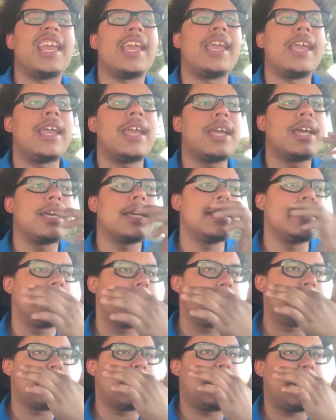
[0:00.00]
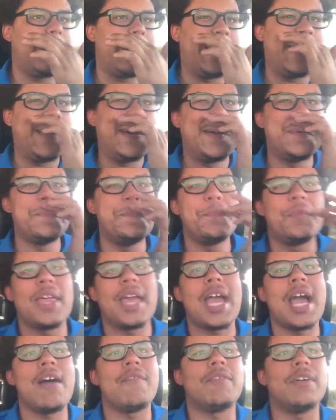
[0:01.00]
and um,
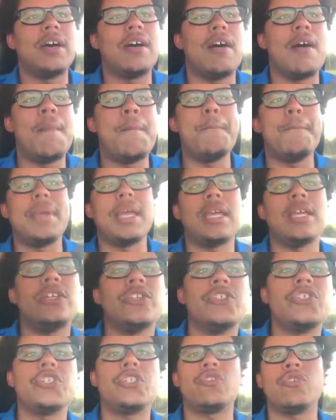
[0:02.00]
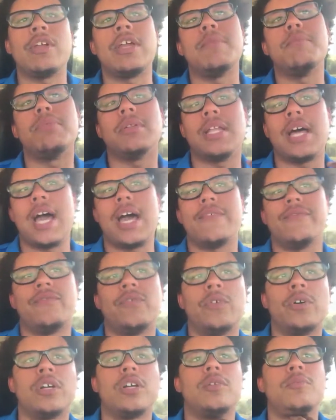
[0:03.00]
they have a mainstream
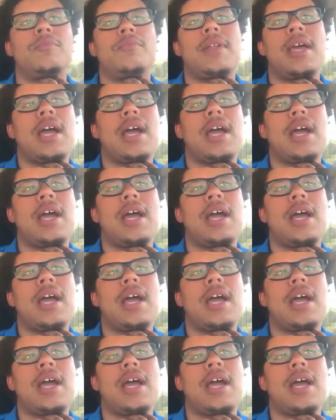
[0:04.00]
platform.